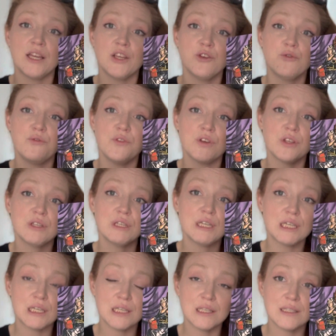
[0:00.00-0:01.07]
You feel
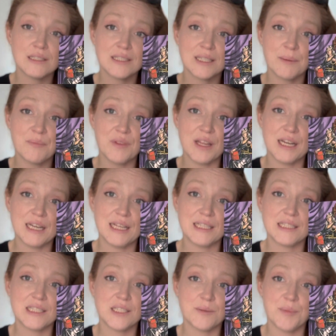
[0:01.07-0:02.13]
like something
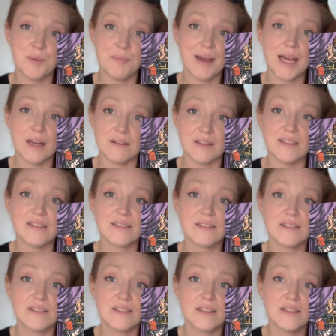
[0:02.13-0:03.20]
needs to be
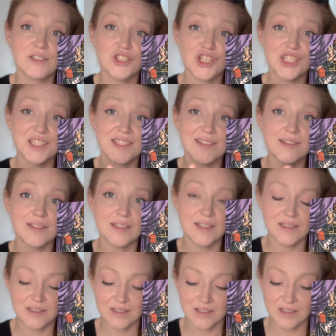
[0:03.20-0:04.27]
balanced. Justice
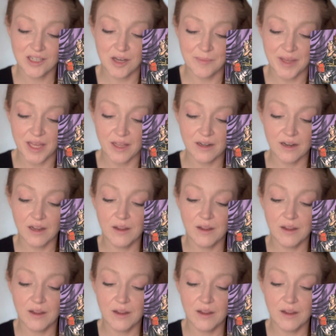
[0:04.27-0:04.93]
needs to come in.